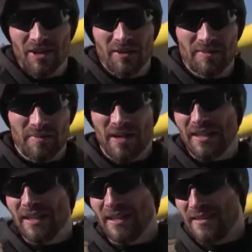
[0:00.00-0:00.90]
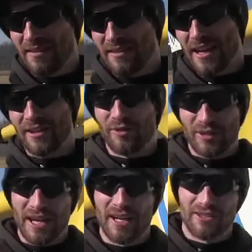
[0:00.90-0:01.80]
you know, money in, and you gotta
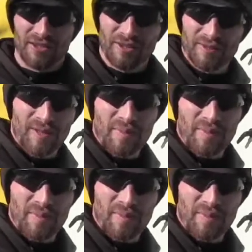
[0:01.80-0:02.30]
do what you gotta do